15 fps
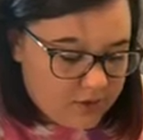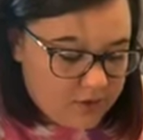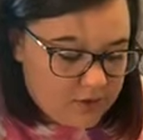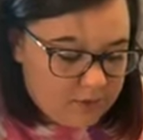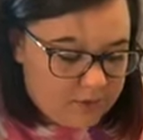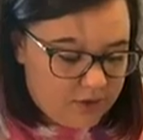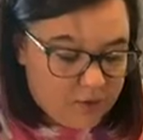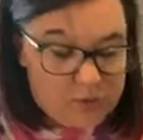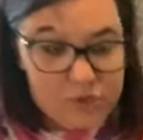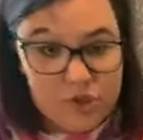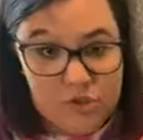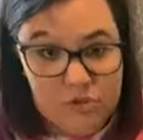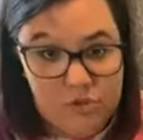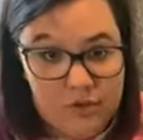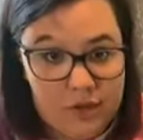to be
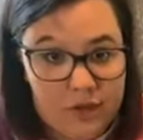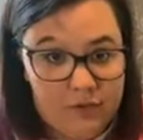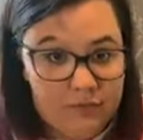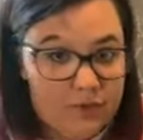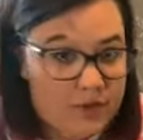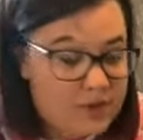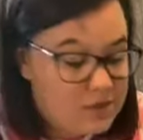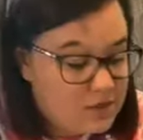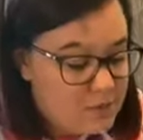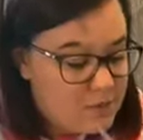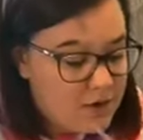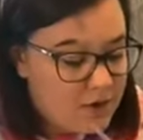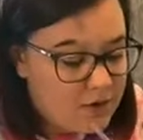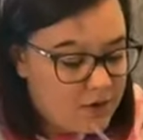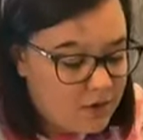what you'd like for it to
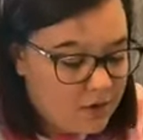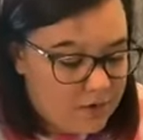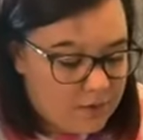be.